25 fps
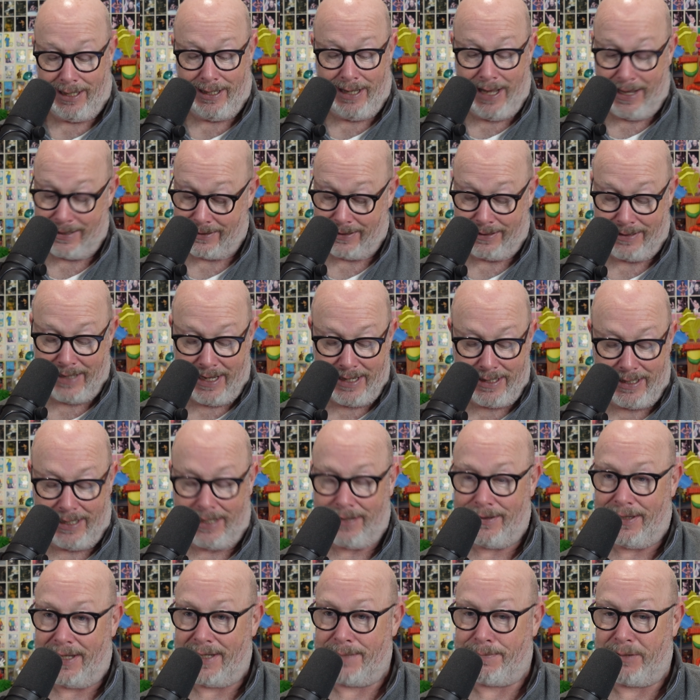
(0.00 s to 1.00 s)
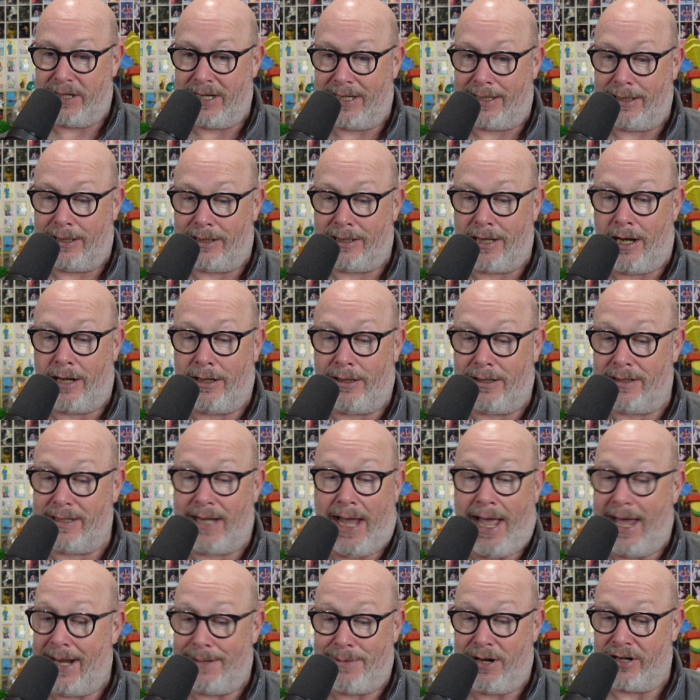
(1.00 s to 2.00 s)
as I said, in these particular titles,
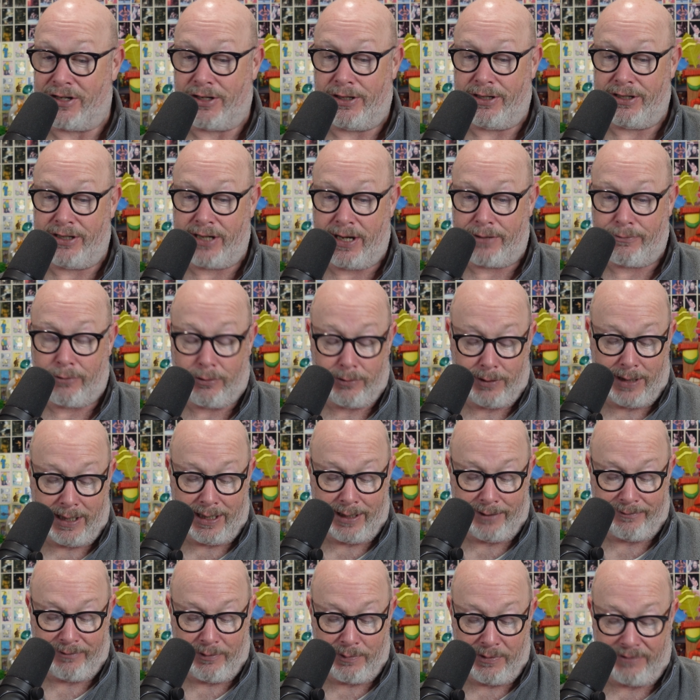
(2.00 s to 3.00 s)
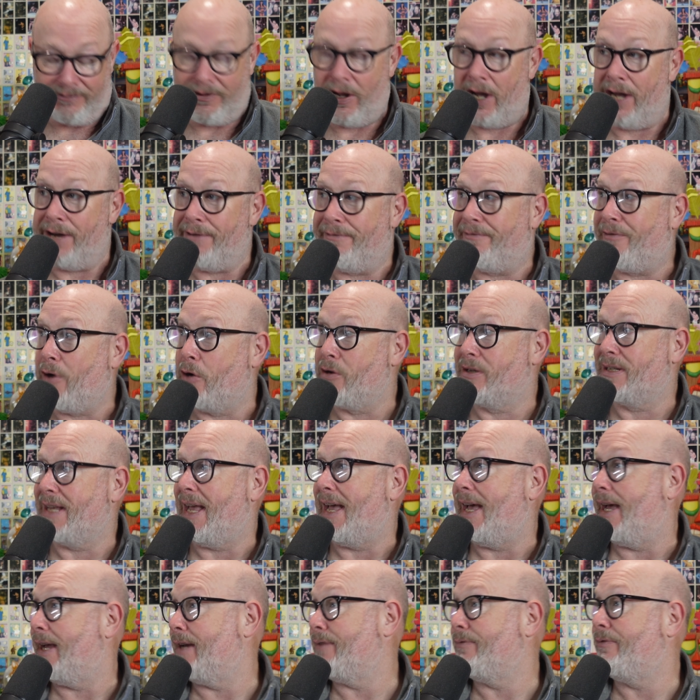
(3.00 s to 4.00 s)
animation in general, from the fine folks
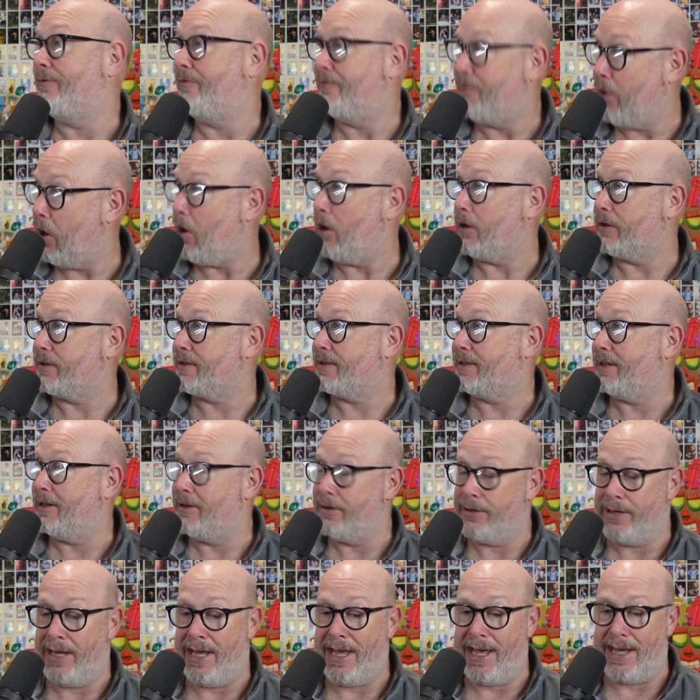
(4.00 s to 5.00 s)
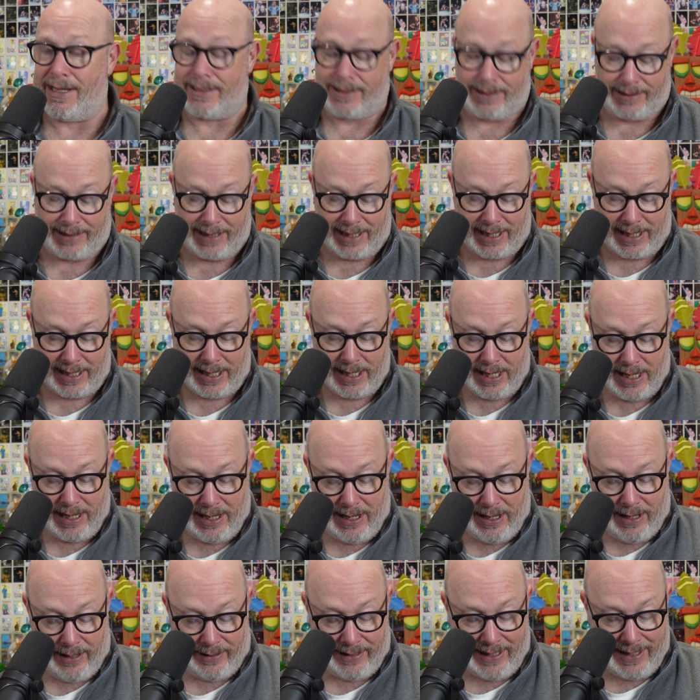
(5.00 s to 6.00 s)
at Fox. So yes,
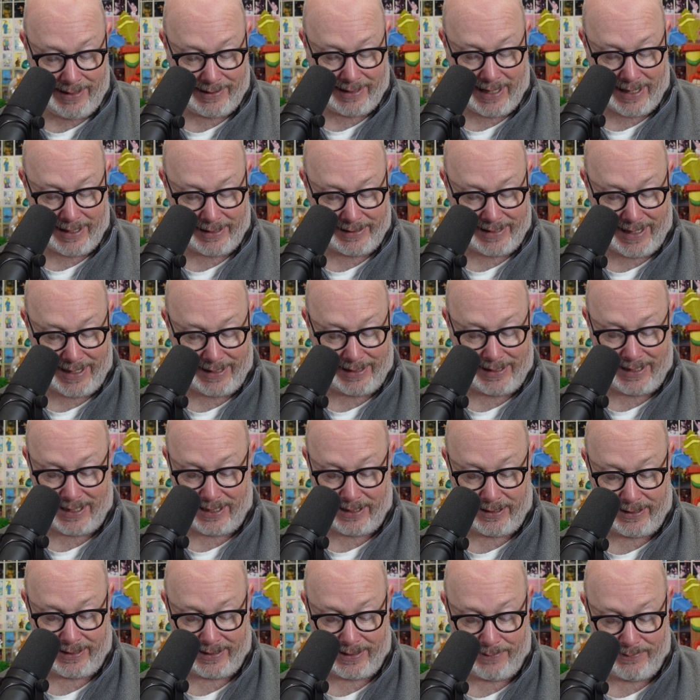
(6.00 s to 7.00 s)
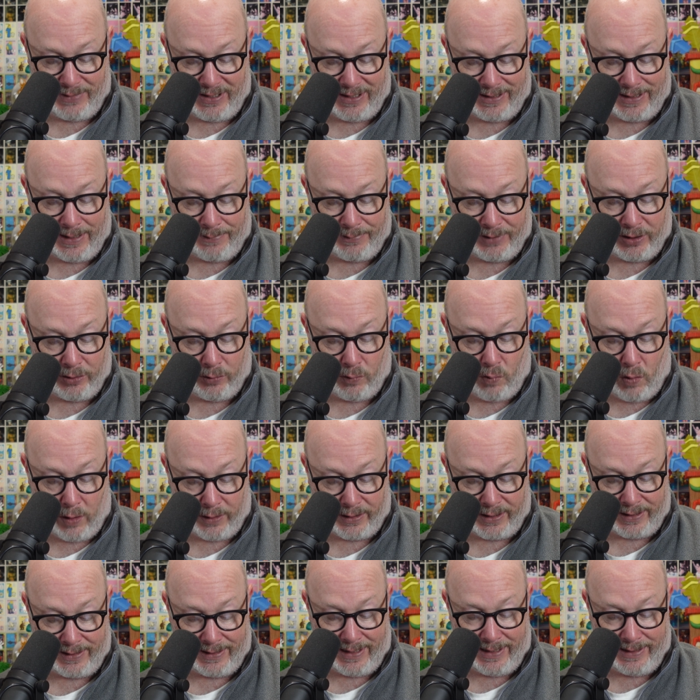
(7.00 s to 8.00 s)
it's going to take Simpsons up to,
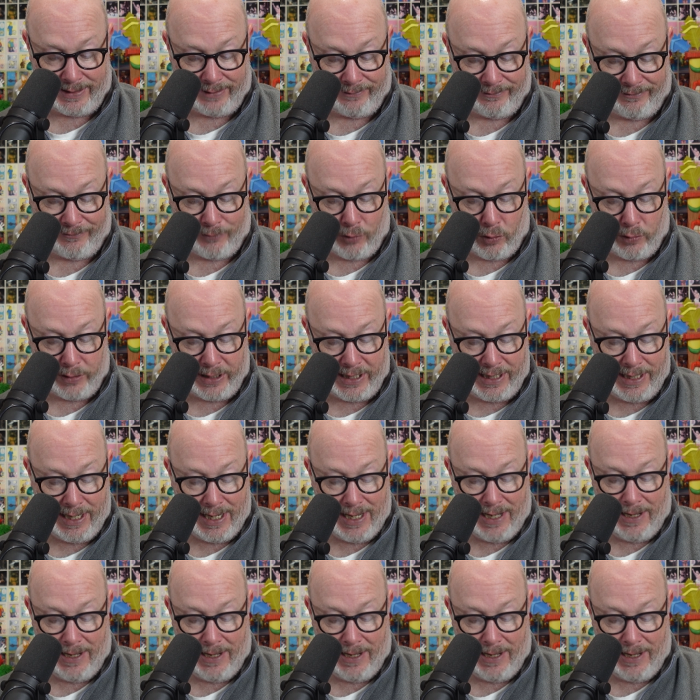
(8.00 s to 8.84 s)
season 40.